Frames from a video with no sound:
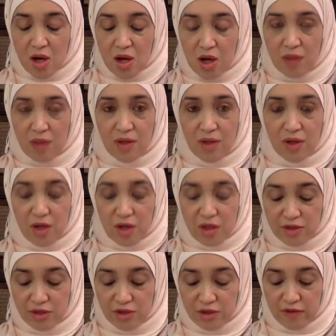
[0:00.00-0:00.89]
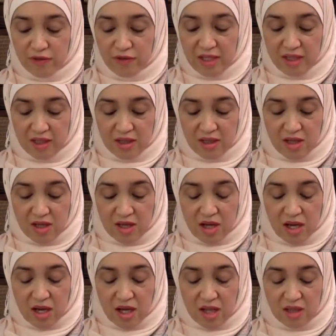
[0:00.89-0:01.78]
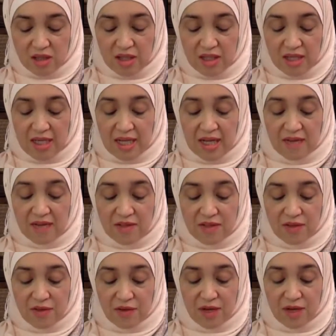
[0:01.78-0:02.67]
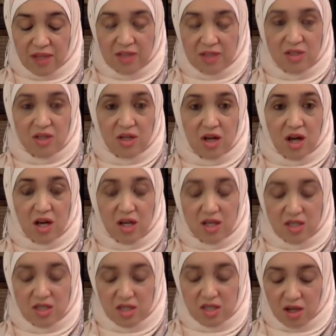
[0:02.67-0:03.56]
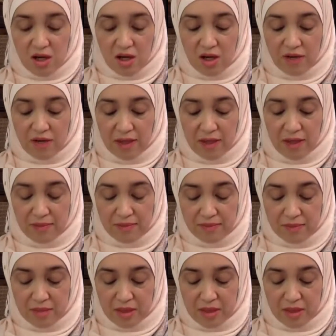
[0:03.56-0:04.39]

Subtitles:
On the contrary, Allah loves for us to ask of Him.